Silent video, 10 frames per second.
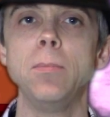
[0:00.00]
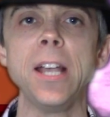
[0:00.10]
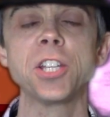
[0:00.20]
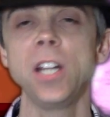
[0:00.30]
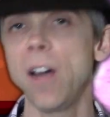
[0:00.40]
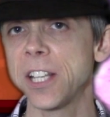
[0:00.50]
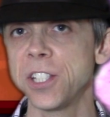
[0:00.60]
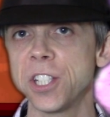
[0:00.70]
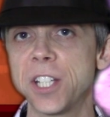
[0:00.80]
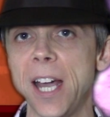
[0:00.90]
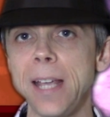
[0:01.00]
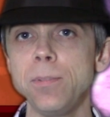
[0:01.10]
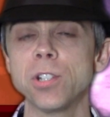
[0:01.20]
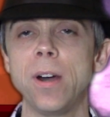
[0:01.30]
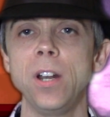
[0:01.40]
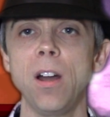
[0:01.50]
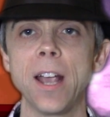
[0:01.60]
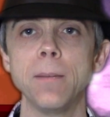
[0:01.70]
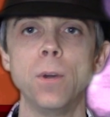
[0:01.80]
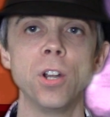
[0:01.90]
It's a licensed game, so
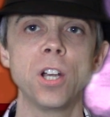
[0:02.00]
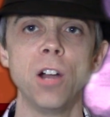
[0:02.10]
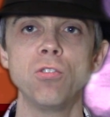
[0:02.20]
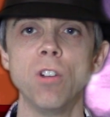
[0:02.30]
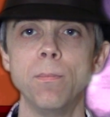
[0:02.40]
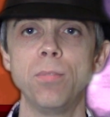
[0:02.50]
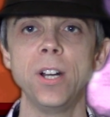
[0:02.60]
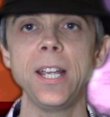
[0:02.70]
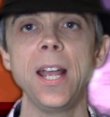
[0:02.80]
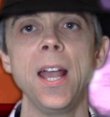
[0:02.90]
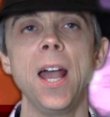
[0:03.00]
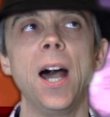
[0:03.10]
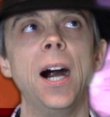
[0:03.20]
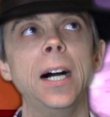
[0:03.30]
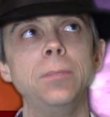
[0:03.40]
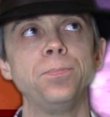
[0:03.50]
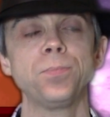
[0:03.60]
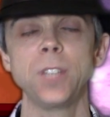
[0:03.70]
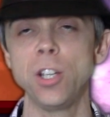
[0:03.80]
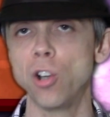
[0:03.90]
unlike Monaco Grand Prix,
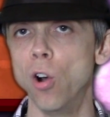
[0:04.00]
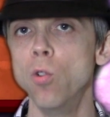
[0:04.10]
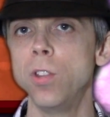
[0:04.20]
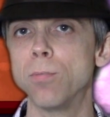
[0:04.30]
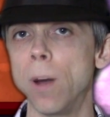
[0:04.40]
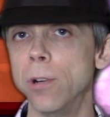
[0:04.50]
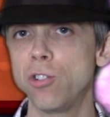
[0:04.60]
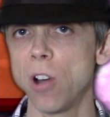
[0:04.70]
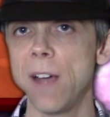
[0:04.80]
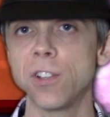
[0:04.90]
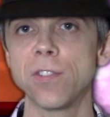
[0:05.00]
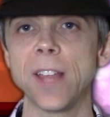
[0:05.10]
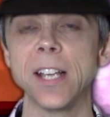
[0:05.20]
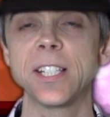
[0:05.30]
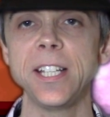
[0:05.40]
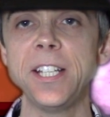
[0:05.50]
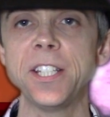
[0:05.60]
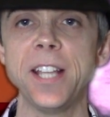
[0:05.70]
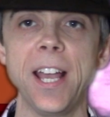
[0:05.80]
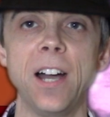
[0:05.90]
it's got all the proper drivers for that
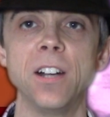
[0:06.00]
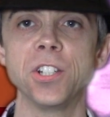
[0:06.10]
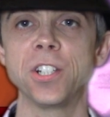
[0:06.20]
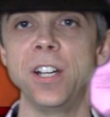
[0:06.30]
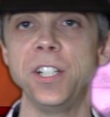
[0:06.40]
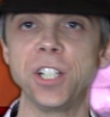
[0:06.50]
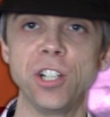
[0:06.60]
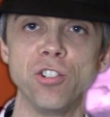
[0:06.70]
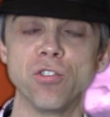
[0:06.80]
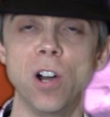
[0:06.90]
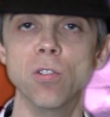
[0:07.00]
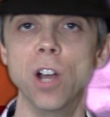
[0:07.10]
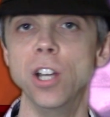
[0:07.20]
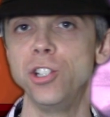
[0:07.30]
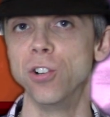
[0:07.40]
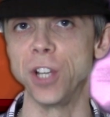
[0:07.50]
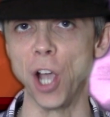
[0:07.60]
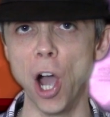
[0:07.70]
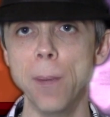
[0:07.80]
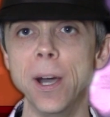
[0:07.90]
season there. I decided to control Johnny
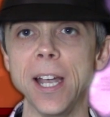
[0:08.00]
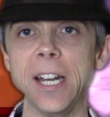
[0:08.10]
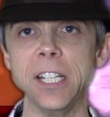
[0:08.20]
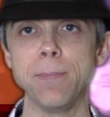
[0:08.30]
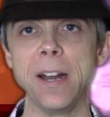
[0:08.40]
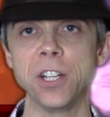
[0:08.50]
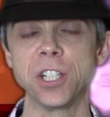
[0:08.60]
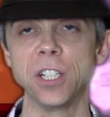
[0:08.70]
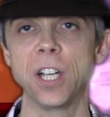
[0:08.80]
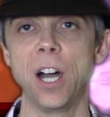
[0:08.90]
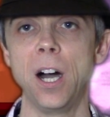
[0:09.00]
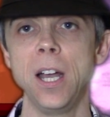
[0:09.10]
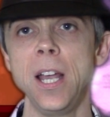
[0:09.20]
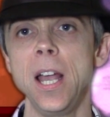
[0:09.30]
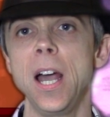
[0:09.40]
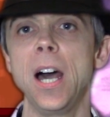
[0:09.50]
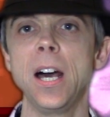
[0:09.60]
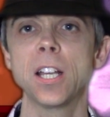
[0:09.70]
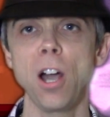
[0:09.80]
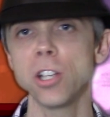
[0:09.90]
Herbert in his Benetton car.
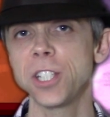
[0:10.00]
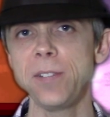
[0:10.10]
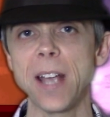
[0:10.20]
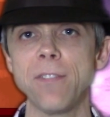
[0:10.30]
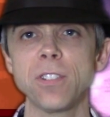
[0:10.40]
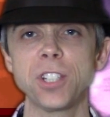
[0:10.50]
Cars seem to have